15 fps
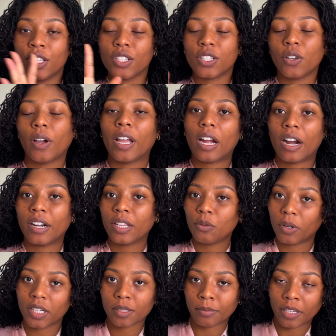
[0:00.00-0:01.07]
So I already
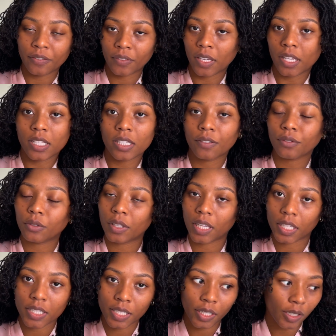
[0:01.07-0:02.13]
washed my face, if you
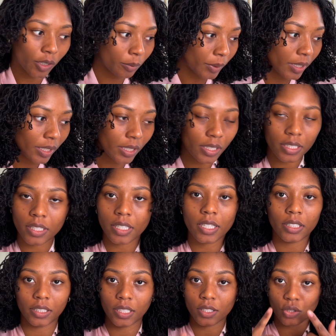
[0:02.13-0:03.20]
can't tell, because
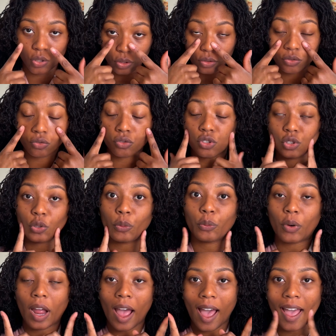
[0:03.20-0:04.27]
it is
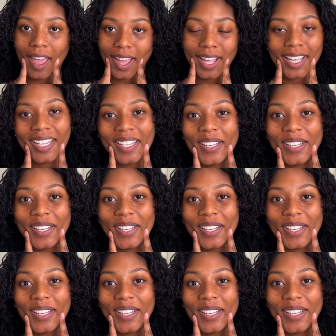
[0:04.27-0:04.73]
dry.